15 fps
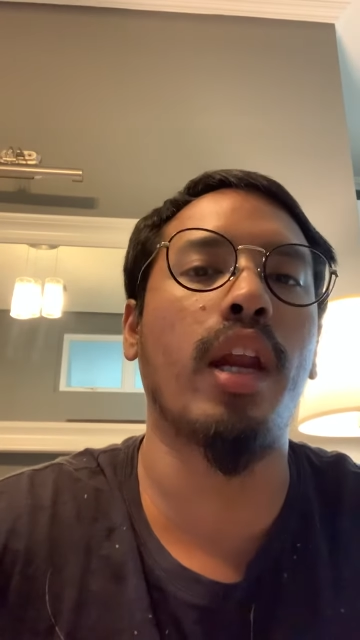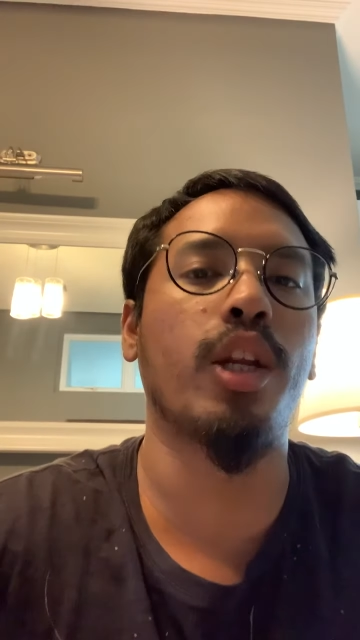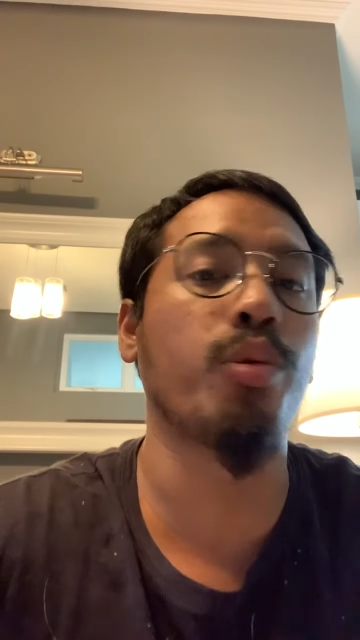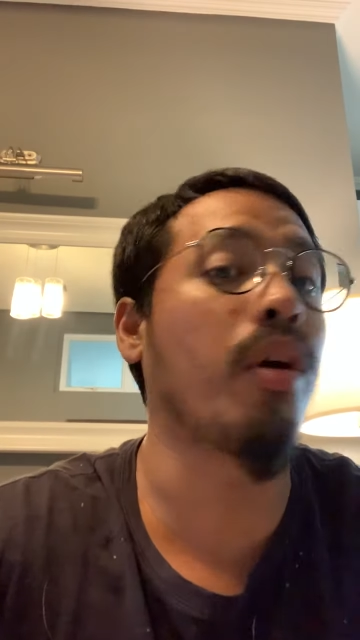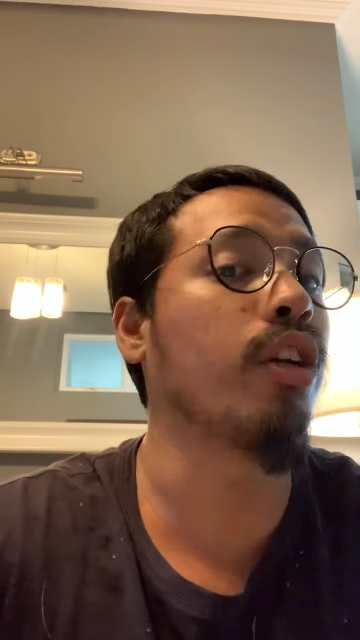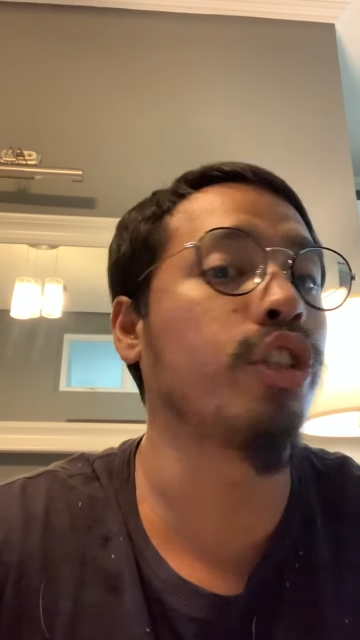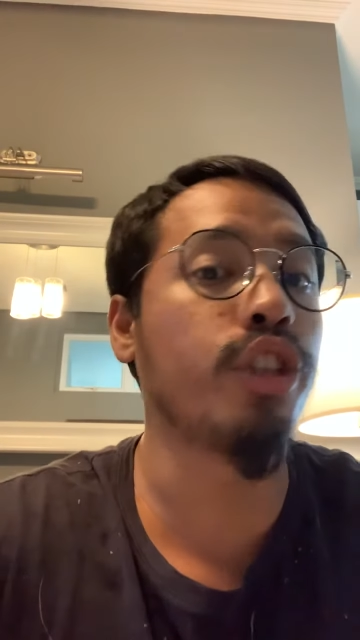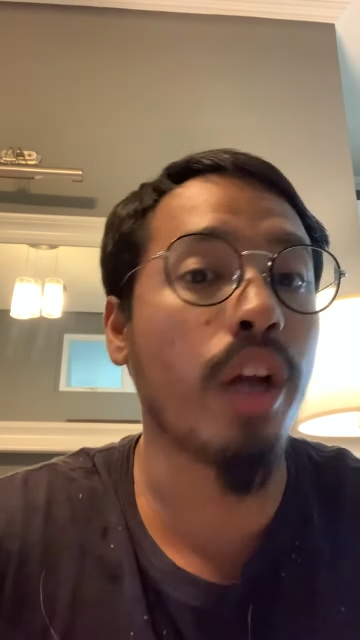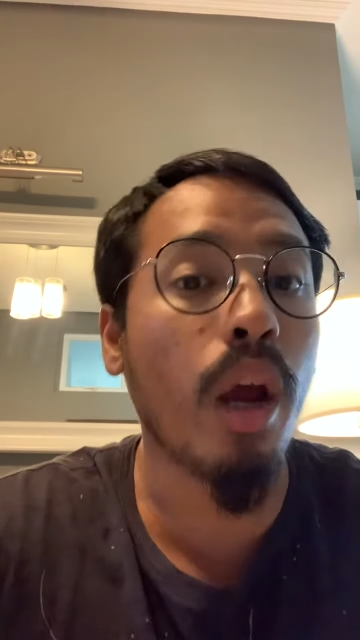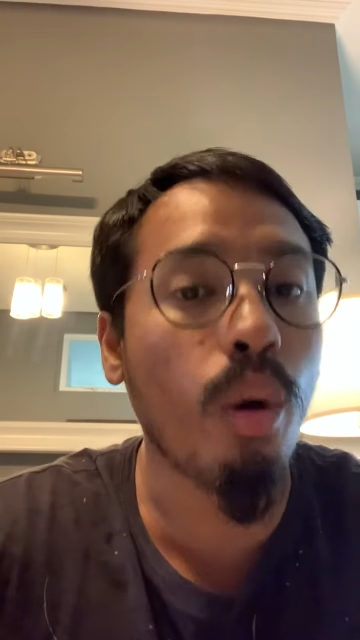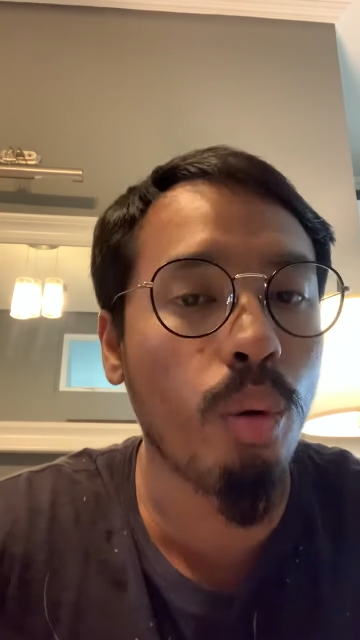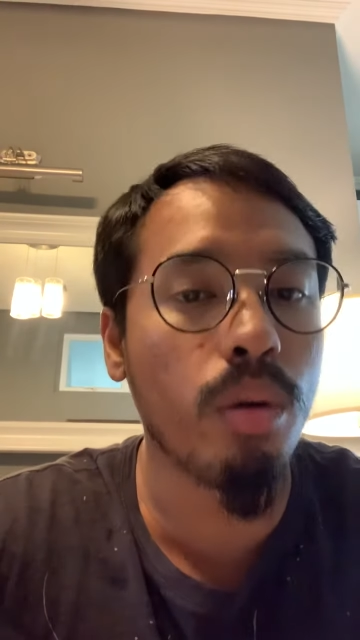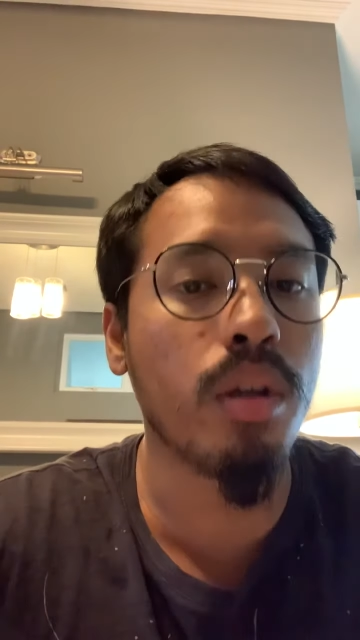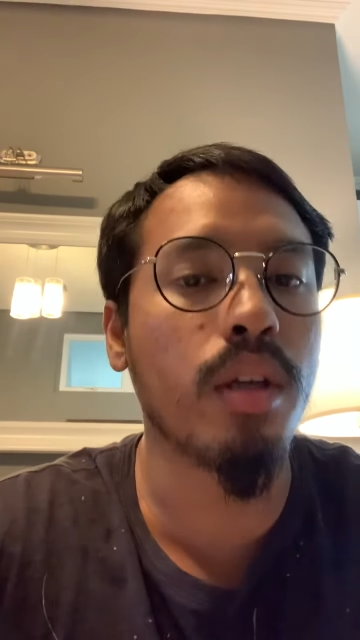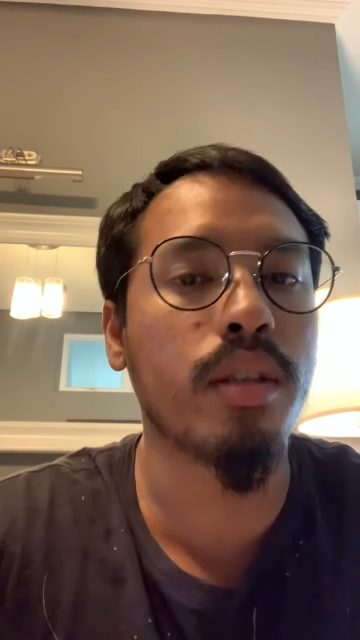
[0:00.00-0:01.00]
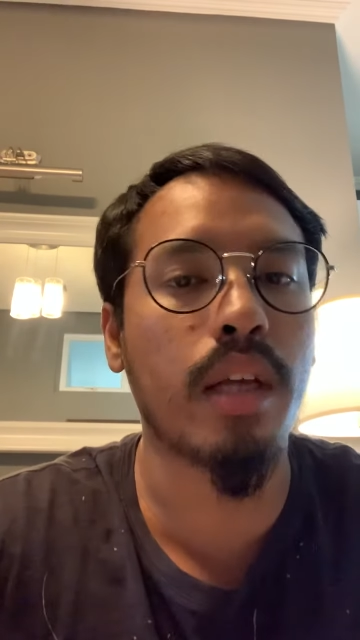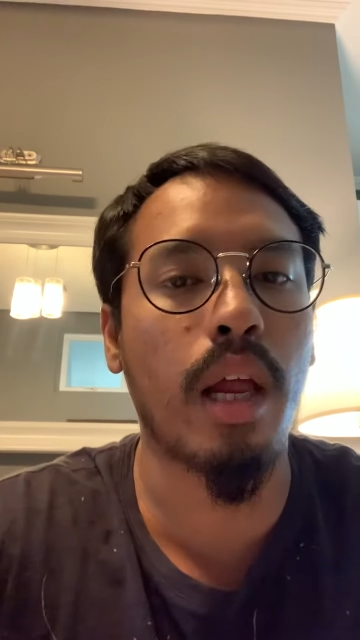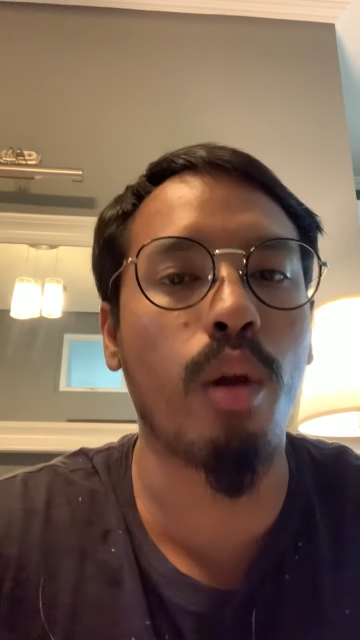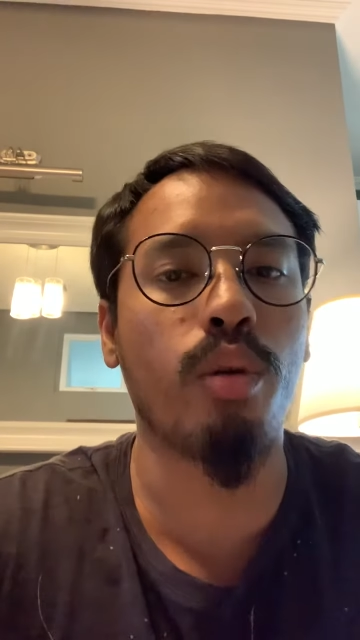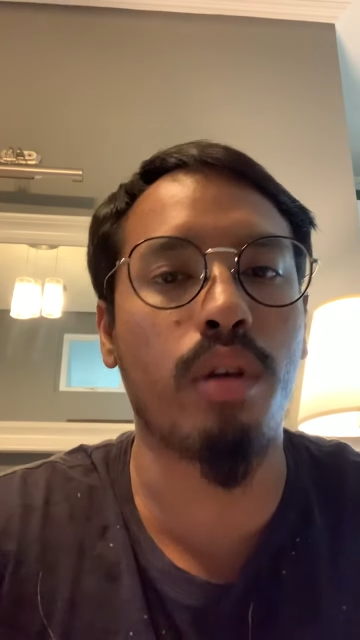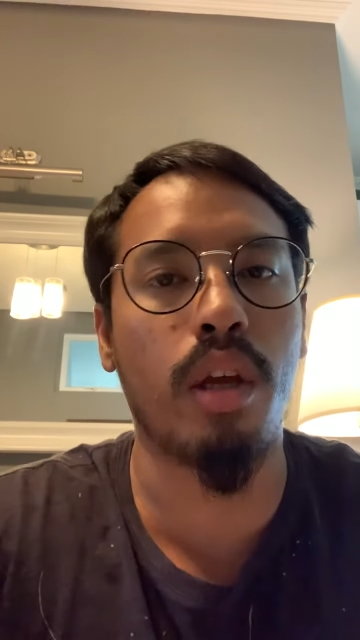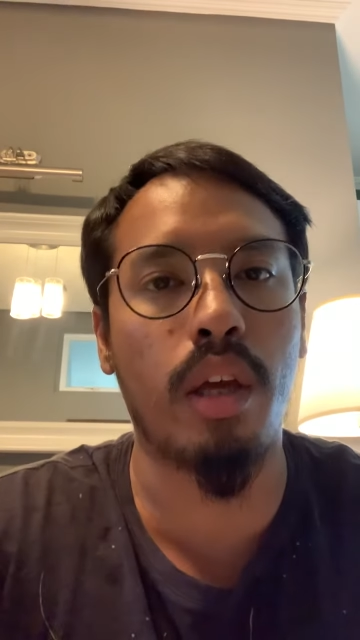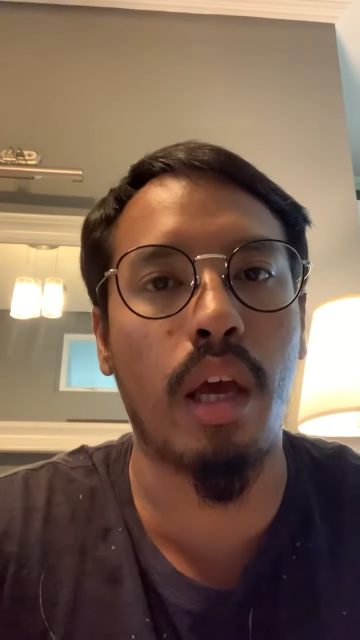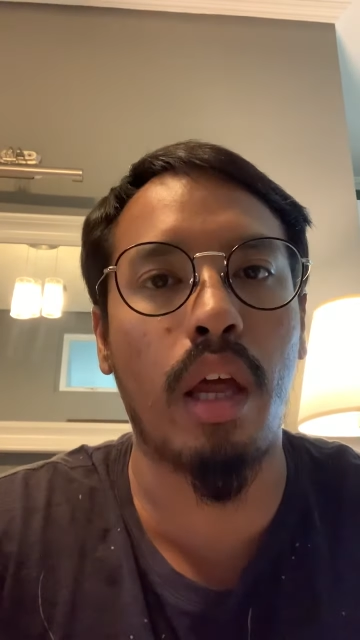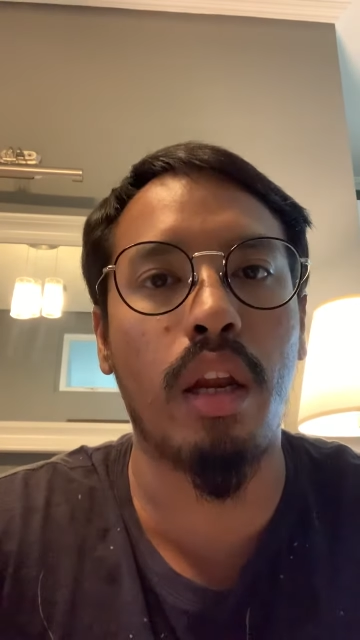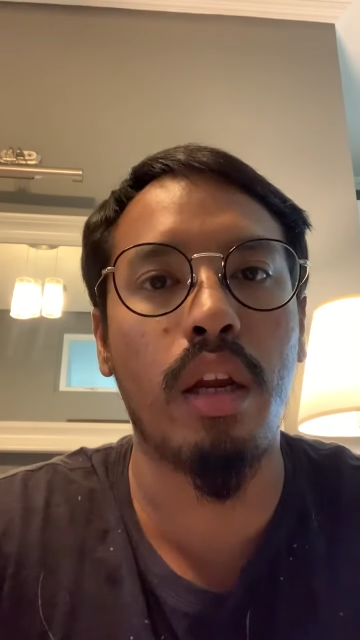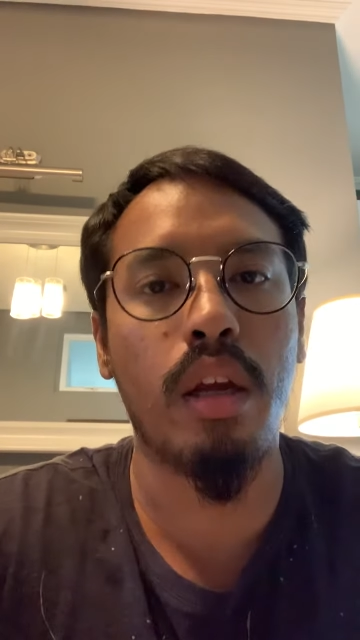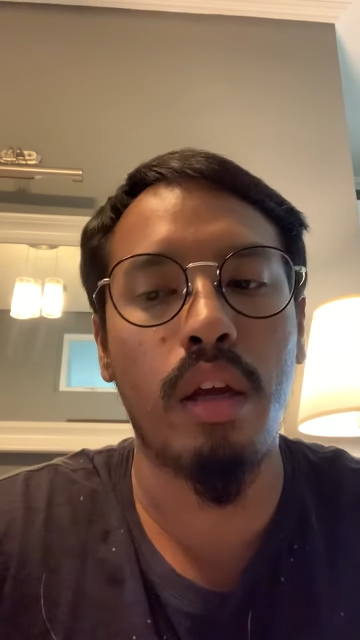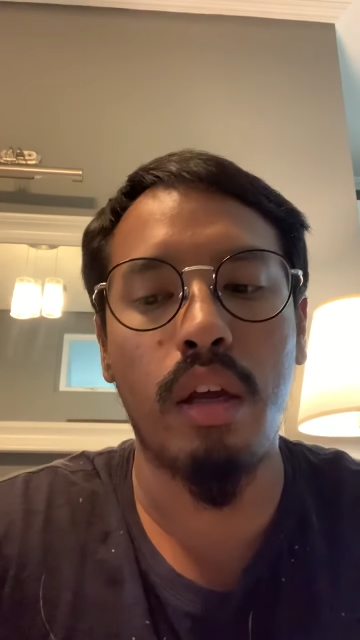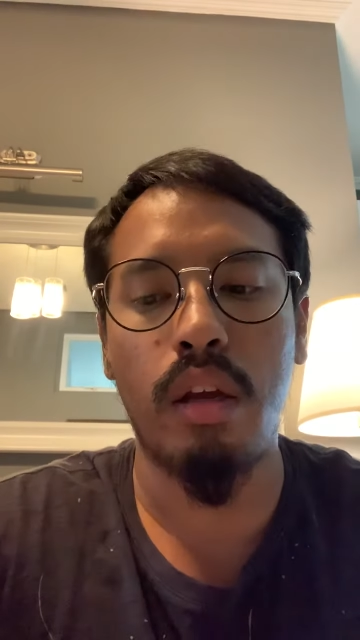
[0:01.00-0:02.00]
That's what shareholders are looking at.
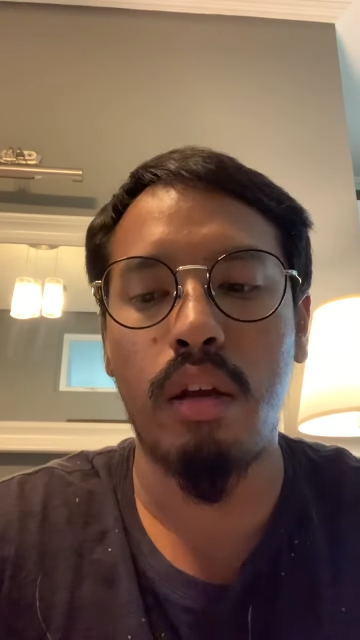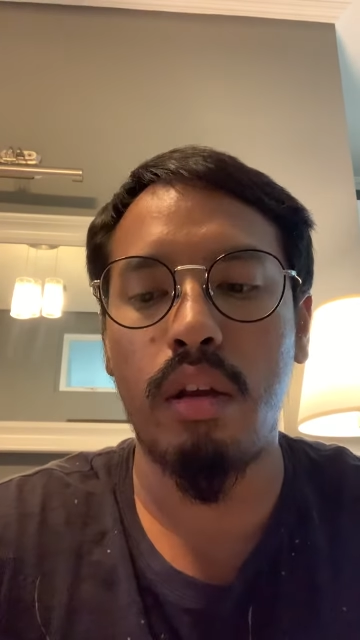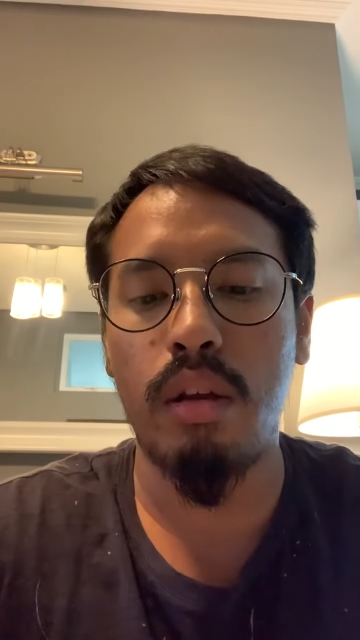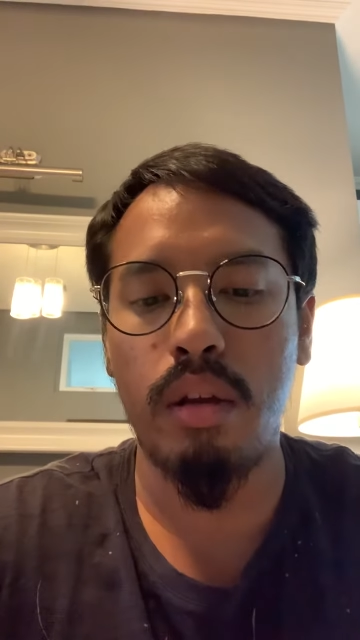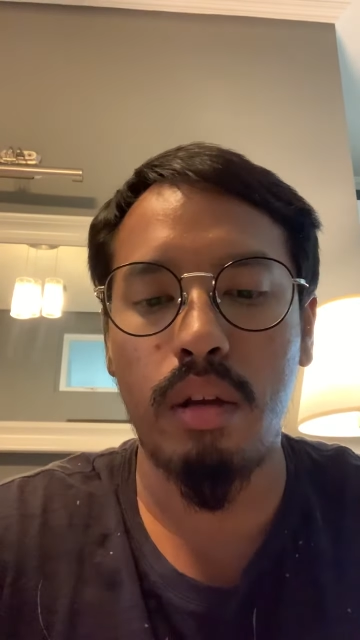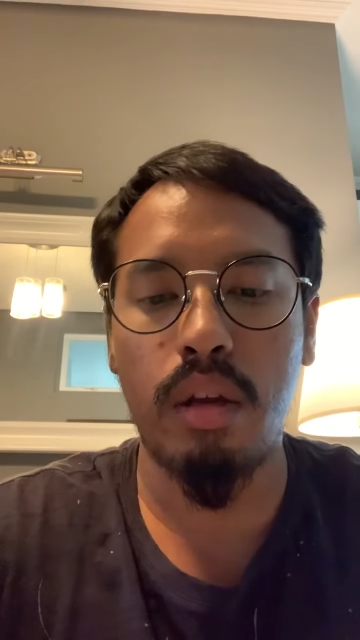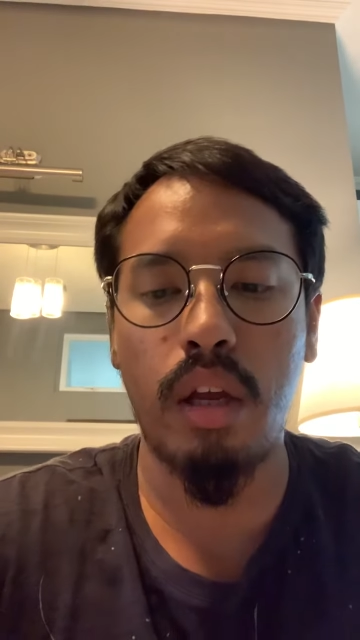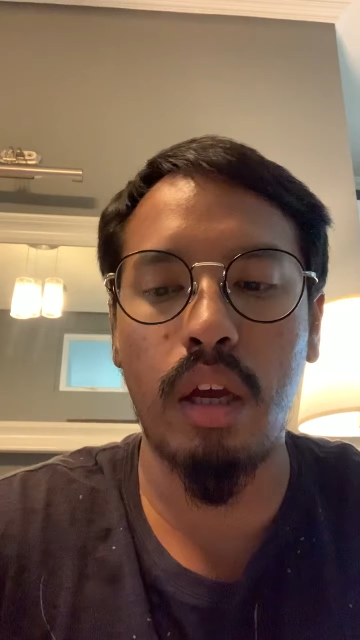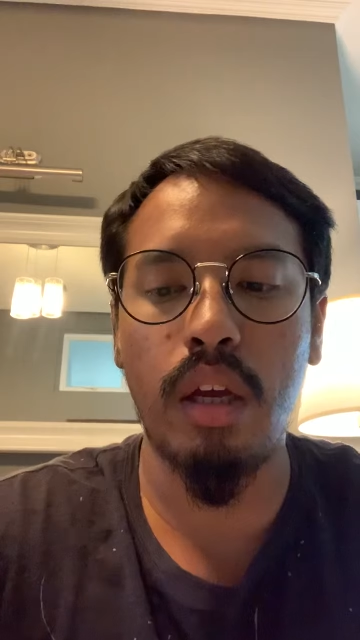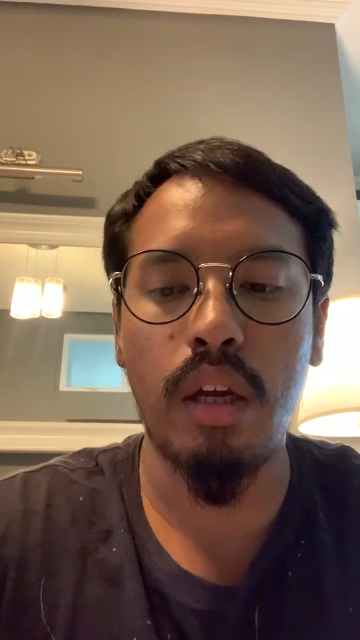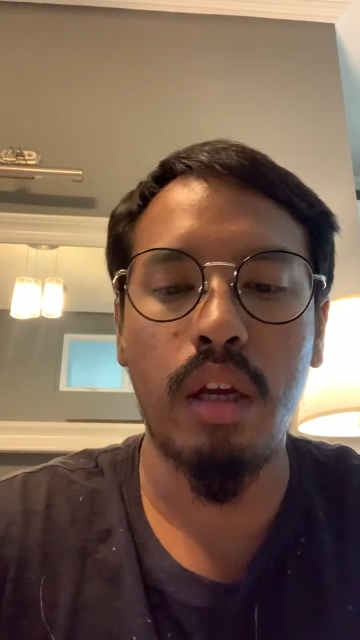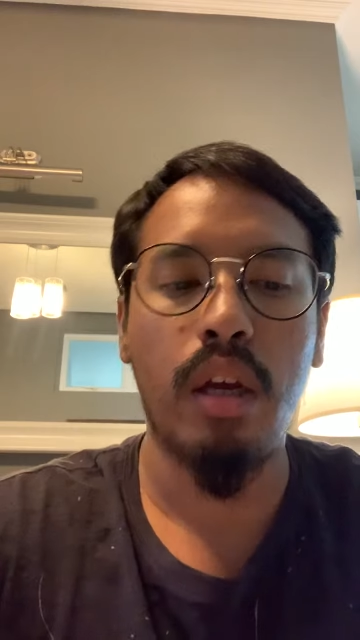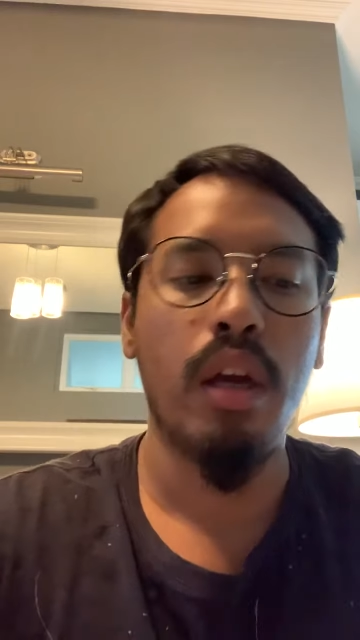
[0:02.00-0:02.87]
Okay.